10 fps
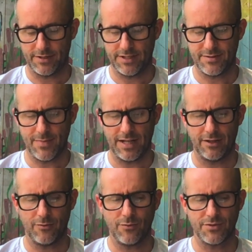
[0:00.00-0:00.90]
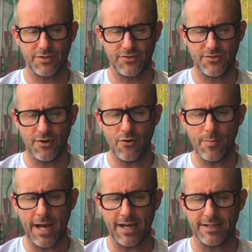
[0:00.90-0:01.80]
the smell was so
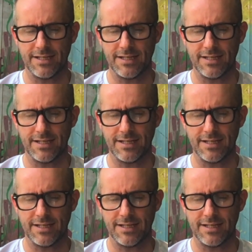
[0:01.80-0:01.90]
bad